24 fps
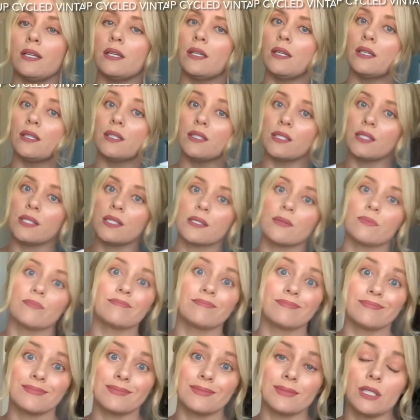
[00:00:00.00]
It is
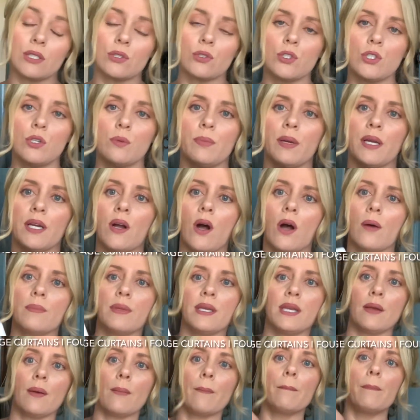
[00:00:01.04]
a little too big on
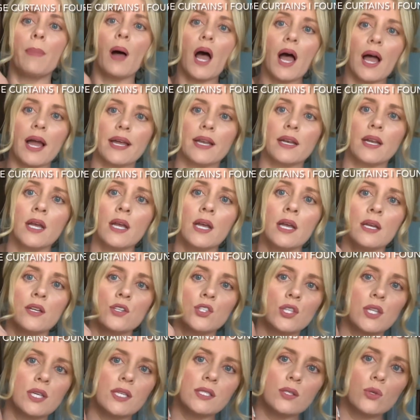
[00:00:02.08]
me, but
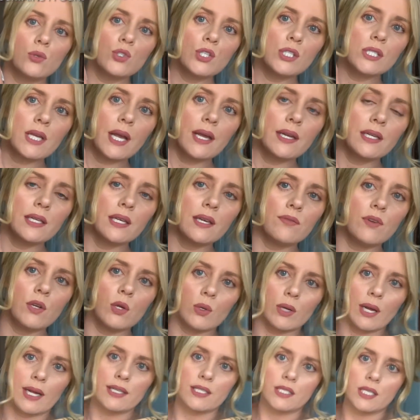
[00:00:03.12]
this will just kind of give you
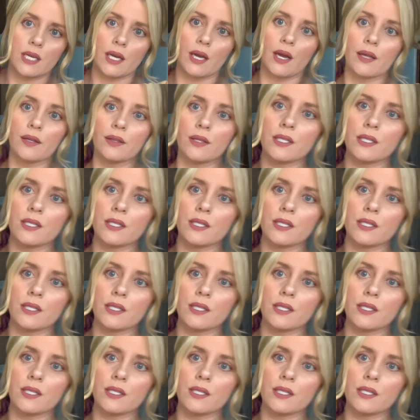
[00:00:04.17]
an idea.